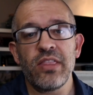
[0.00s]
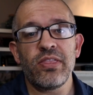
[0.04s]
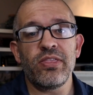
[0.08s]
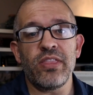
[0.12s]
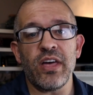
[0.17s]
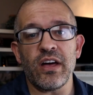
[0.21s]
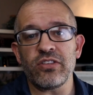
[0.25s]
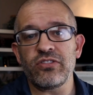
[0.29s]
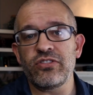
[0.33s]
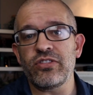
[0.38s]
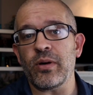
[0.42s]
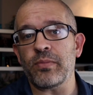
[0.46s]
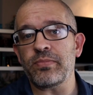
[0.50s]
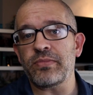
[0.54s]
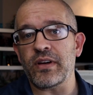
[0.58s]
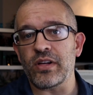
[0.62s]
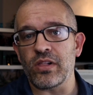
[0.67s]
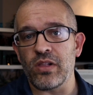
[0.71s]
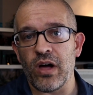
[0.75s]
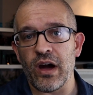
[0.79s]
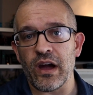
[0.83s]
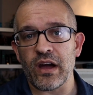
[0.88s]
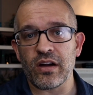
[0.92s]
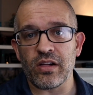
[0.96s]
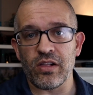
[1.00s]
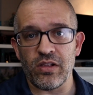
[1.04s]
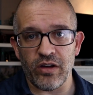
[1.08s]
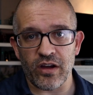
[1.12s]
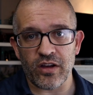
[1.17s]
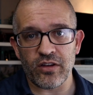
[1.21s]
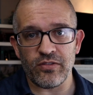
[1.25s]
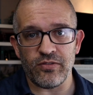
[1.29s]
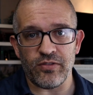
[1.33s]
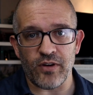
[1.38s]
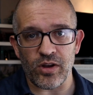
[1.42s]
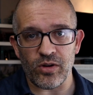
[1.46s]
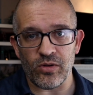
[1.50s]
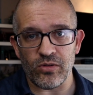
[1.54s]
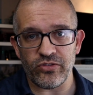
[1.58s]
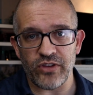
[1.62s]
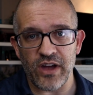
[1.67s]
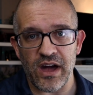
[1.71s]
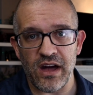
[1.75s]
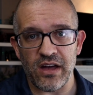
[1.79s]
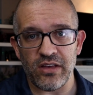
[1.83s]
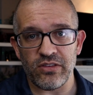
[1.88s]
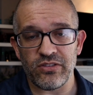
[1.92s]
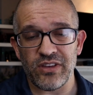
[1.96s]
than something like ClickFunnels
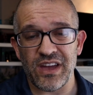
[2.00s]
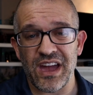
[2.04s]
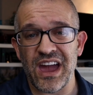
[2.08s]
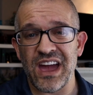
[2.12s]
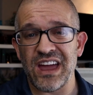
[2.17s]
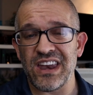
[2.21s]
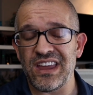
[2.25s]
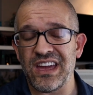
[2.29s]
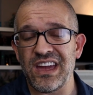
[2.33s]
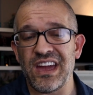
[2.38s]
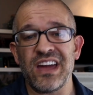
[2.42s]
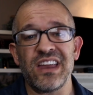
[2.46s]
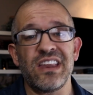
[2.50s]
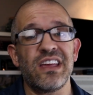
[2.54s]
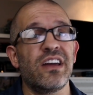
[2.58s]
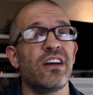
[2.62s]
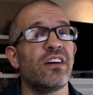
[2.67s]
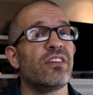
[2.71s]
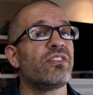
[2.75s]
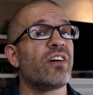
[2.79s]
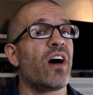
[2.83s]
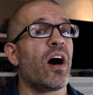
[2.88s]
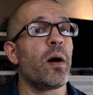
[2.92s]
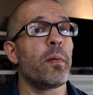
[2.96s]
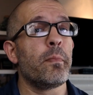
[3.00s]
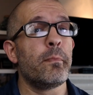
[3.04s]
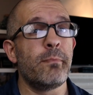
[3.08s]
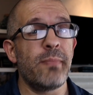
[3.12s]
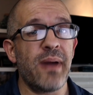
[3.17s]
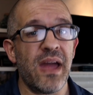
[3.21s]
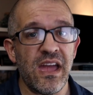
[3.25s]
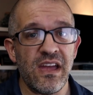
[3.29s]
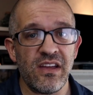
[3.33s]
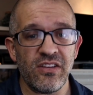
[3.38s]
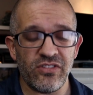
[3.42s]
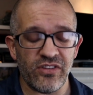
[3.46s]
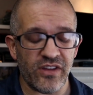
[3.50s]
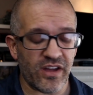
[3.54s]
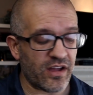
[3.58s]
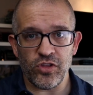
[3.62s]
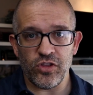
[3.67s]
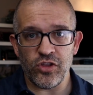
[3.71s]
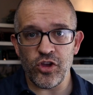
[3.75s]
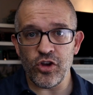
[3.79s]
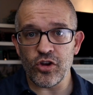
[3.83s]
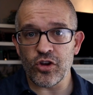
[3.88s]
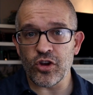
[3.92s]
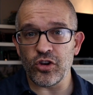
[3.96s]
has. And it is amazing.
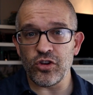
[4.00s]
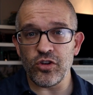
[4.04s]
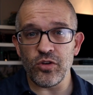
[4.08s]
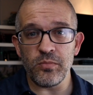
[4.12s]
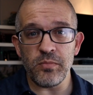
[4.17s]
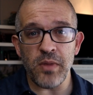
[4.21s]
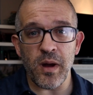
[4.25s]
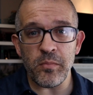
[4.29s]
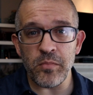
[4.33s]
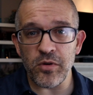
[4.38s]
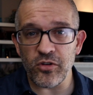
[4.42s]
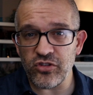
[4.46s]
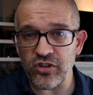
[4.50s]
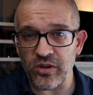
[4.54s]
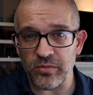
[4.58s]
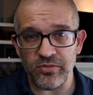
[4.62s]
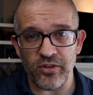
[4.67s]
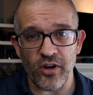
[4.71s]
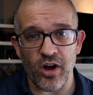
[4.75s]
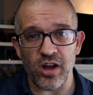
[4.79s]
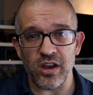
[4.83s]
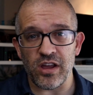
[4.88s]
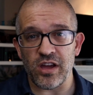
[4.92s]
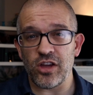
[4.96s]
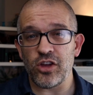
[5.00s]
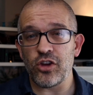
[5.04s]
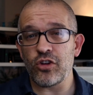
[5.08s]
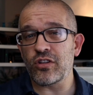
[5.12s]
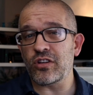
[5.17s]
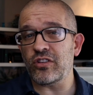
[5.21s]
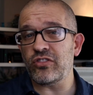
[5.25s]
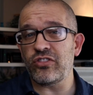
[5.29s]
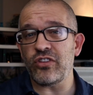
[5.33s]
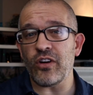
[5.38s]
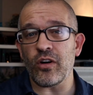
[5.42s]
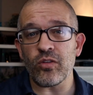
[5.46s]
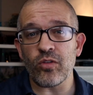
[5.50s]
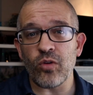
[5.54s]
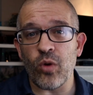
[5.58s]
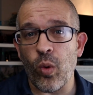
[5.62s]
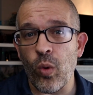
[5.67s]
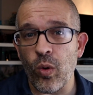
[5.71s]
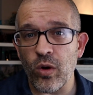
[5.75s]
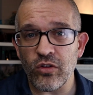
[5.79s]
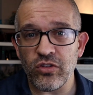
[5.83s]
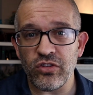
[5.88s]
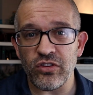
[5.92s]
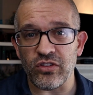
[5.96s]
You can do memberships on it. You can sell
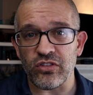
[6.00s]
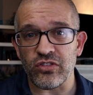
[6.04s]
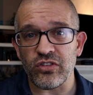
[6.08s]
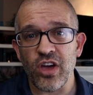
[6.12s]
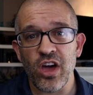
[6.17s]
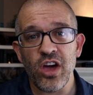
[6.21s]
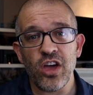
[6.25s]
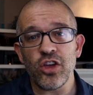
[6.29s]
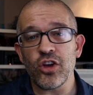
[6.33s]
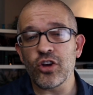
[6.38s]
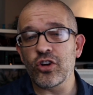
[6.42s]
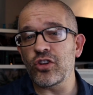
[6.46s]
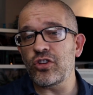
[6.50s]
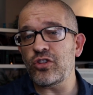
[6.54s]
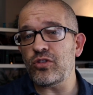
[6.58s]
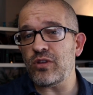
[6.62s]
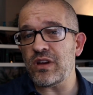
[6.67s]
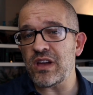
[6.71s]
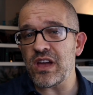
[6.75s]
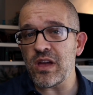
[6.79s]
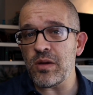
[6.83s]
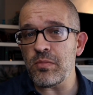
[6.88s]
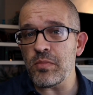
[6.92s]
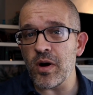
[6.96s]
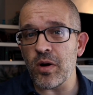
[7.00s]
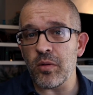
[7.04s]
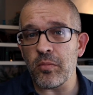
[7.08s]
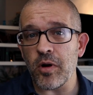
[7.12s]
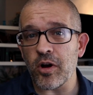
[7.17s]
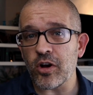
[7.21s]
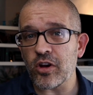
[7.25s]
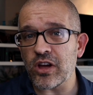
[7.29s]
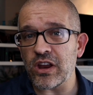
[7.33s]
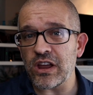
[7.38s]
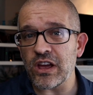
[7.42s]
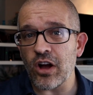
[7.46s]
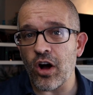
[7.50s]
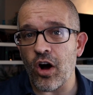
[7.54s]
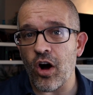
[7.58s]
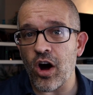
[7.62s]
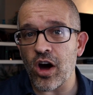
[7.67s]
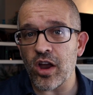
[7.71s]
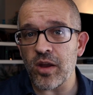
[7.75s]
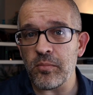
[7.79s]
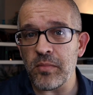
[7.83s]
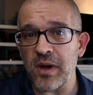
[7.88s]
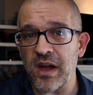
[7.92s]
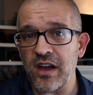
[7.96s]
courses. You can do email marketing
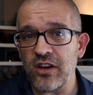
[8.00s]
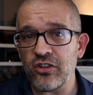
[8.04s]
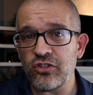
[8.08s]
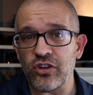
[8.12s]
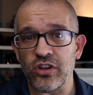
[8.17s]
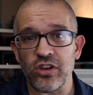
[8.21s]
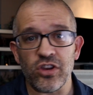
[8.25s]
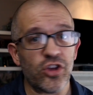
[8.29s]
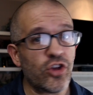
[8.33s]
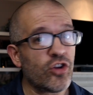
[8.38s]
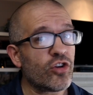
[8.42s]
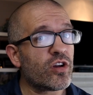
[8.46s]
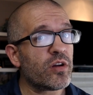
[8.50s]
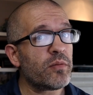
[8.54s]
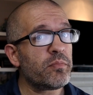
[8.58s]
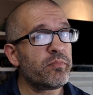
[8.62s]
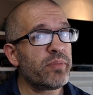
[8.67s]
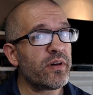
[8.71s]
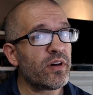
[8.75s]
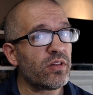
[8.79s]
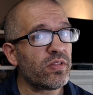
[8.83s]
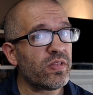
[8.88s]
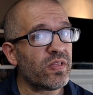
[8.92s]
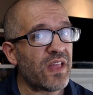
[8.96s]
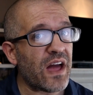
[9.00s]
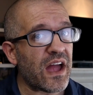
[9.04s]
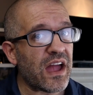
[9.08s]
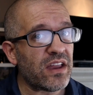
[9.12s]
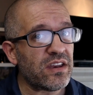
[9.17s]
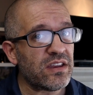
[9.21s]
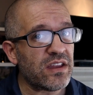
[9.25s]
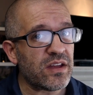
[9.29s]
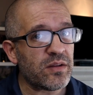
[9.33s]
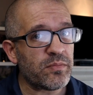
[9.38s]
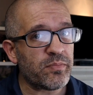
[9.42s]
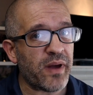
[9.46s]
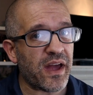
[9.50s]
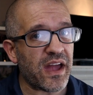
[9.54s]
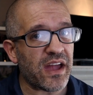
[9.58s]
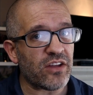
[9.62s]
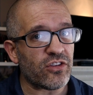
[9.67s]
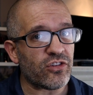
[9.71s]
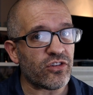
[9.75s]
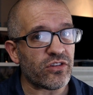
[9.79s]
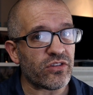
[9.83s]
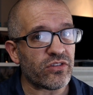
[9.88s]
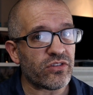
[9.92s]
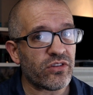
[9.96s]
automation. You can build landing
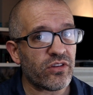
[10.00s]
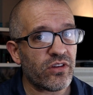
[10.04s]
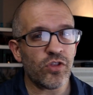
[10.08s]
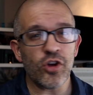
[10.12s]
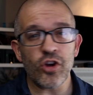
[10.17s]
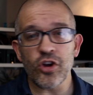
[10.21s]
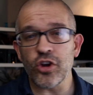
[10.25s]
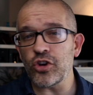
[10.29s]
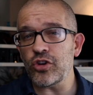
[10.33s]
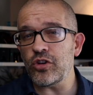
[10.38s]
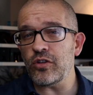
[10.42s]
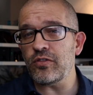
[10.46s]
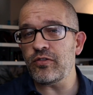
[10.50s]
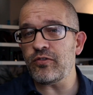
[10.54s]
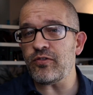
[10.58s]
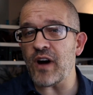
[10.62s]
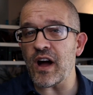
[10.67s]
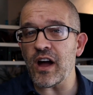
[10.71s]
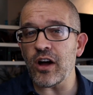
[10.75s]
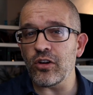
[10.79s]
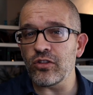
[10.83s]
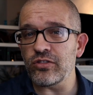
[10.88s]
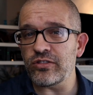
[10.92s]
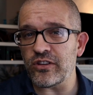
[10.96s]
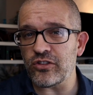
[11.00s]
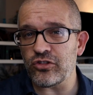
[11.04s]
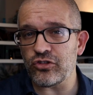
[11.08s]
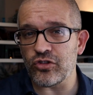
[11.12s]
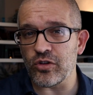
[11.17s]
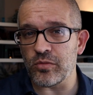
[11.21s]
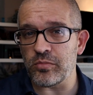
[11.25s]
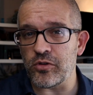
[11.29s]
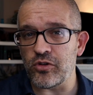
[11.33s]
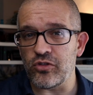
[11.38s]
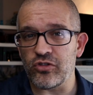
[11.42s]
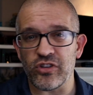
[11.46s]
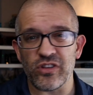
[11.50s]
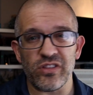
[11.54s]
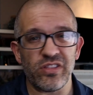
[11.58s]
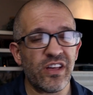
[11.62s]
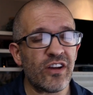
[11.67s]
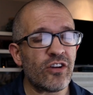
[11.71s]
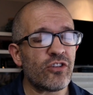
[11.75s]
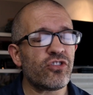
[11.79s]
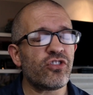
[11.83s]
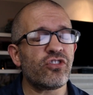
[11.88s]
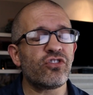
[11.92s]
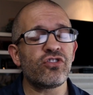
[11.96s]
pages. You can do file distribution.
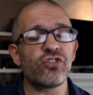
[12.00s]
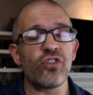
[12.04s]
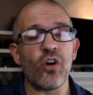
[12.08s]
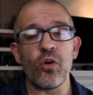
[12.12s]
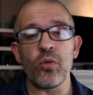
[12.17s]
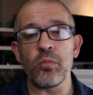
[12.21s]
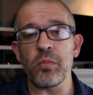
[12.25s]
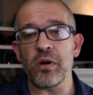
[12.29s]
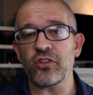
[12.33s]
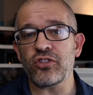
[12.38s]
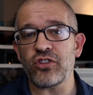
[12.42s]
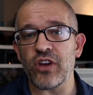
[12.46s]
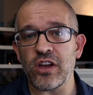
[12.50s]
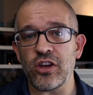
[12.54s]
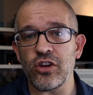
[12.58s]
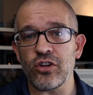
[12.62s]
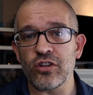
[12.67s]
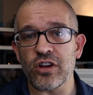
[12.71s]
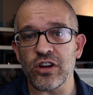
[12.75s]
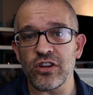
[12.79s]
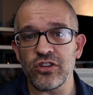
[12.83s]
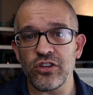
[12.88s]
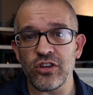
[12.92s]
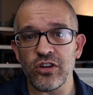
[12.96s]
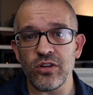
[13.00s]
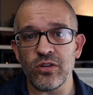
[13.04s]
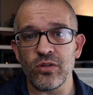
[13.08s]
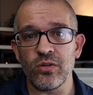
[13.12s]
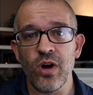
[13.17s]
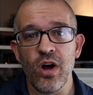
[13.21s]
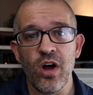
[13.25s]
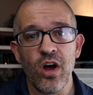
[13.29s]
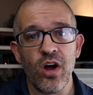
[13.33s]
There's so much that you can do